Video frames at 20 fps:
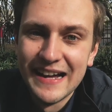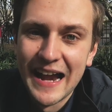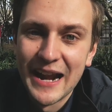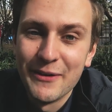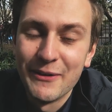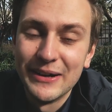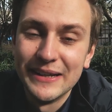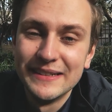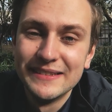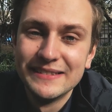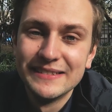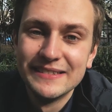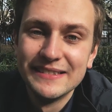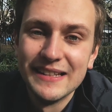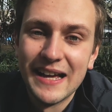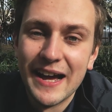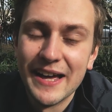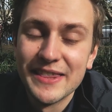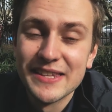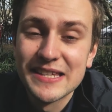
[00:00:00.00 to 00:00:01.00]
Anyway,
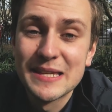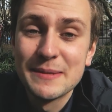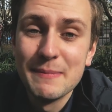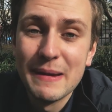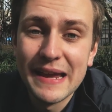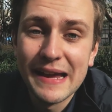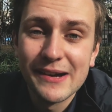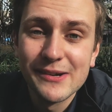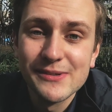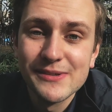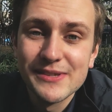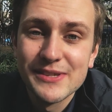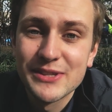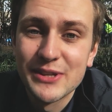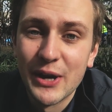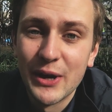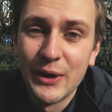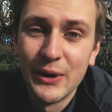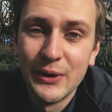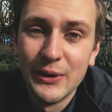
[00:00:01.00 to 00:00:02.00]
this is me out,
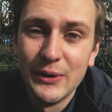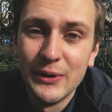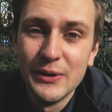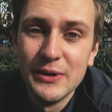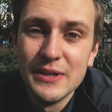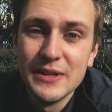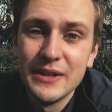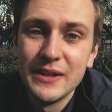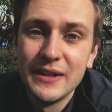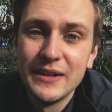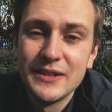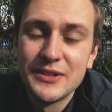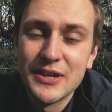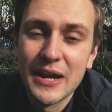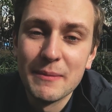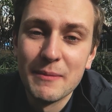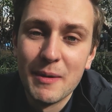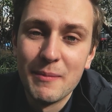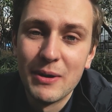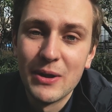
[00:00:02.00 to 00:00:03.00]
so
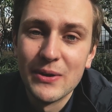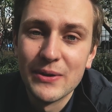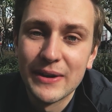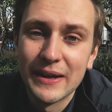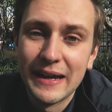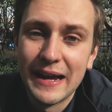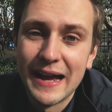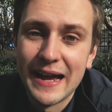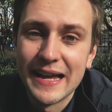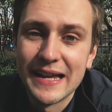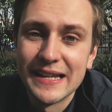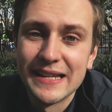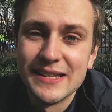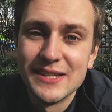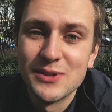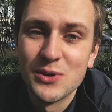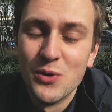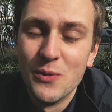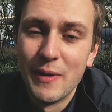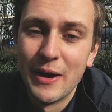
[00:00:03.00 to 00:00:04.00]
check my blog
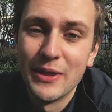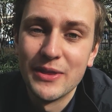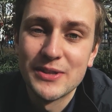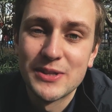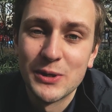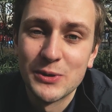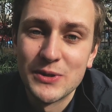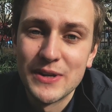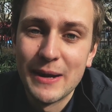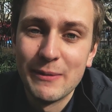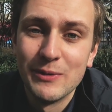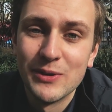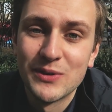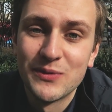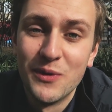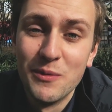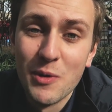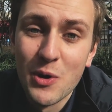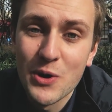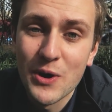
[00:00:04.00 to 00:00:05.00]
and all my other social
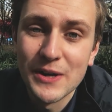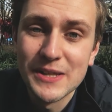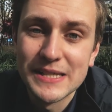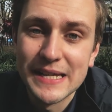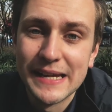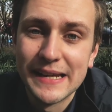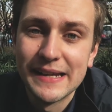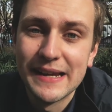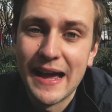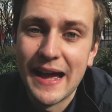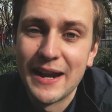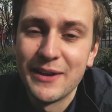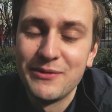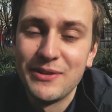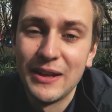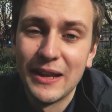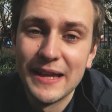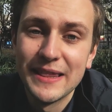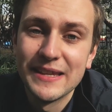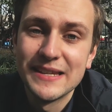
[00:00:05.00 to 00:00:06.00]
networks for more content, and
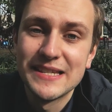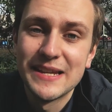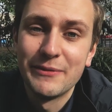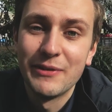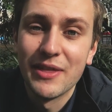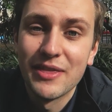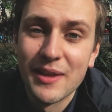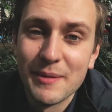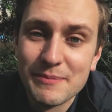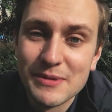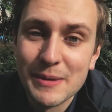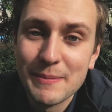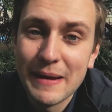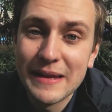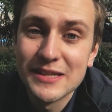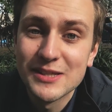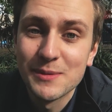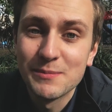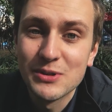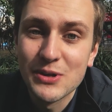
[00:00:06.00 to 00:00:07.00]
if you like this, give it a thumbs up
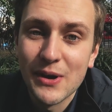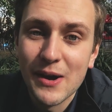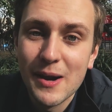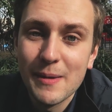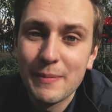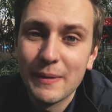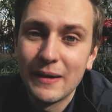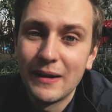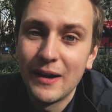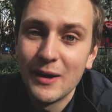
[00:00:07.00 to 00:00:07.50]
and subscribe.